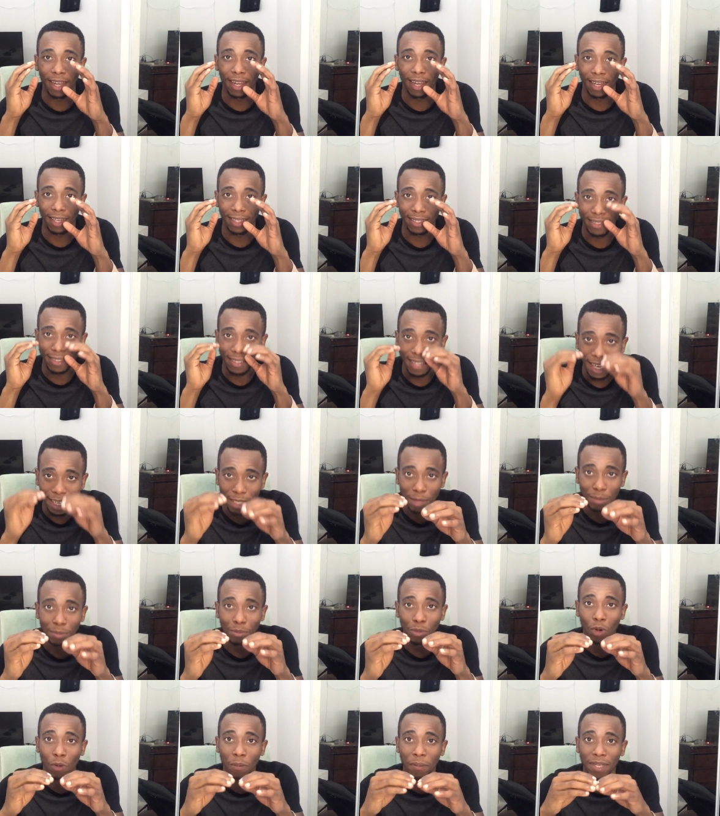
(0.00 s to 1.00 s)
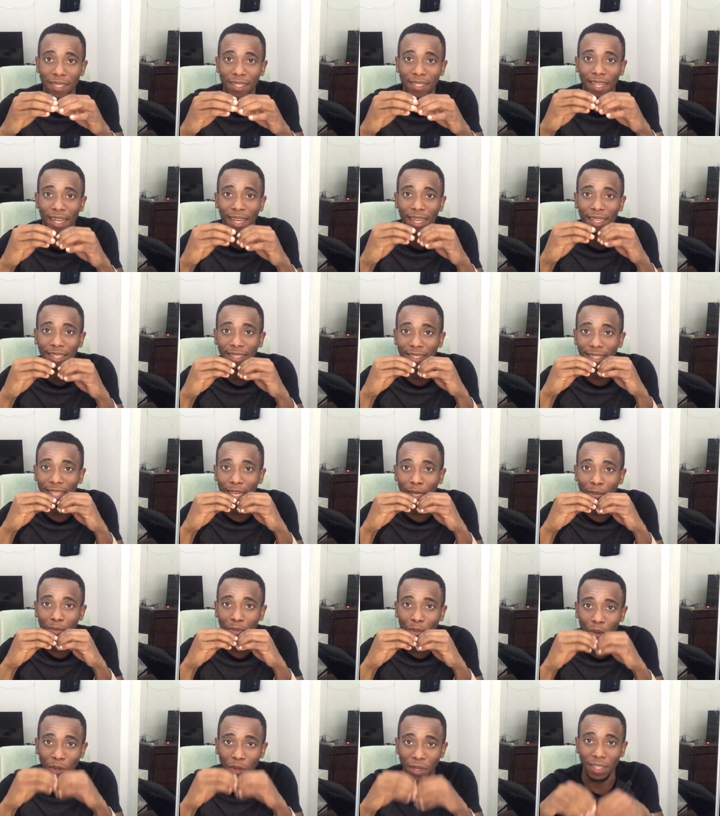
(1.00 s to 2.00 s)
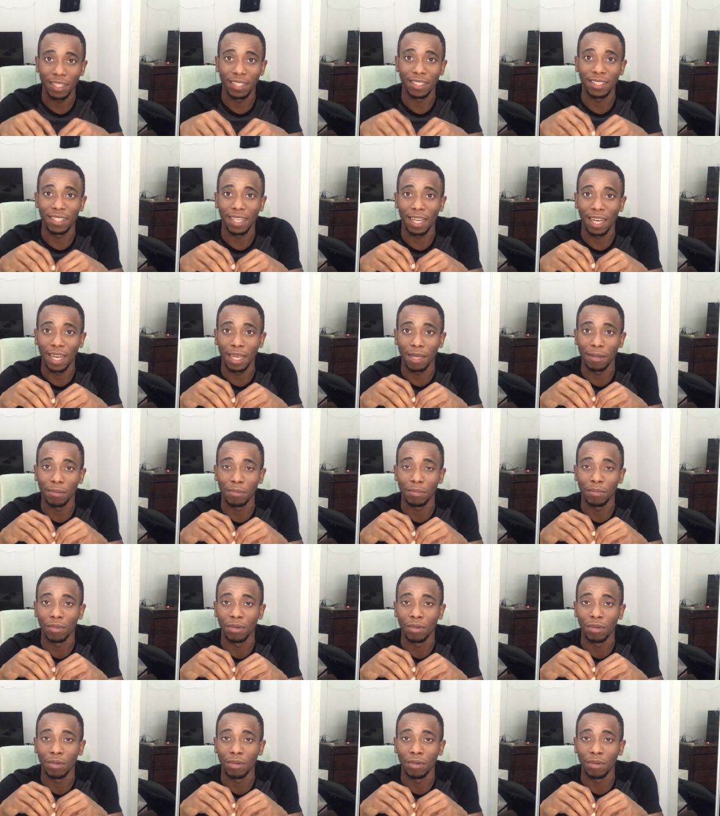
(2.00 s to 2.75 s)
At that moment, at that point in time,